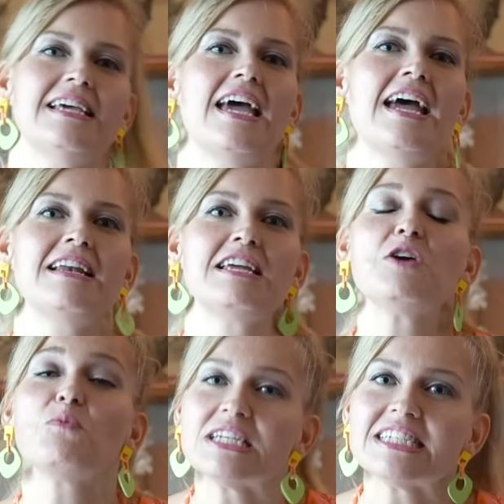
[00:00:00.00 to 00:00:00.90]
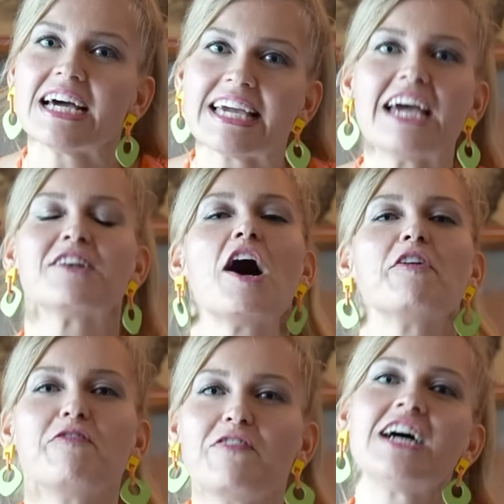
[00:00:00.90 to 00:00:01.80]
and it was, again, a
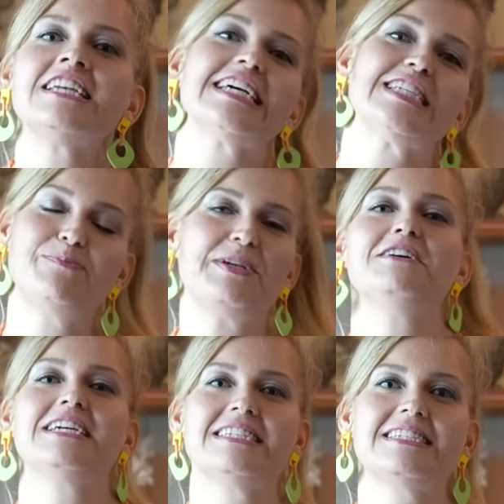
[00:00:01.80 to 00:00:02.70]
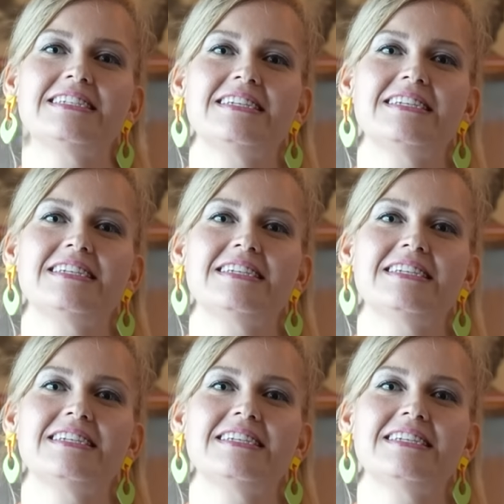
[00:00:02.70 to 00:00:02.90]
fun experience.